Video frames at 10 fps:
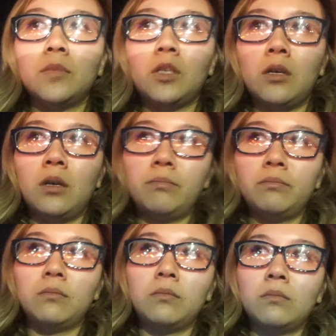
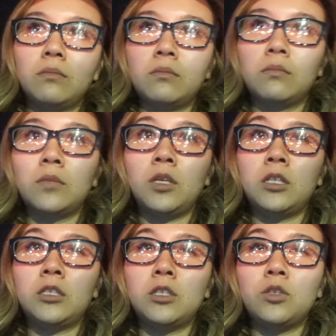Um,
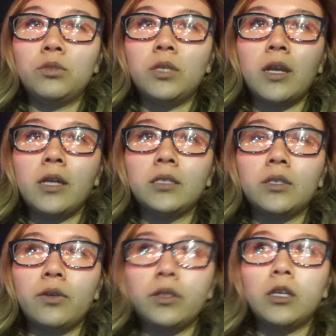it's a Tuesday night,
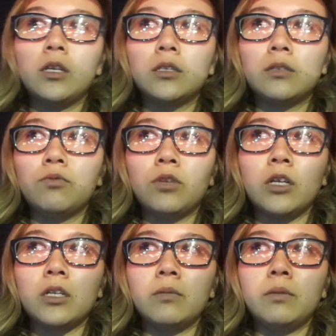so I think it's we're
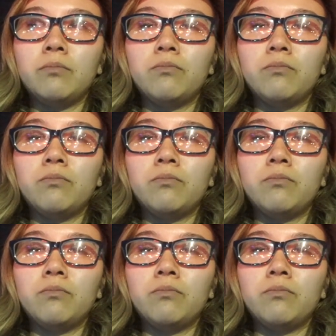not gonna be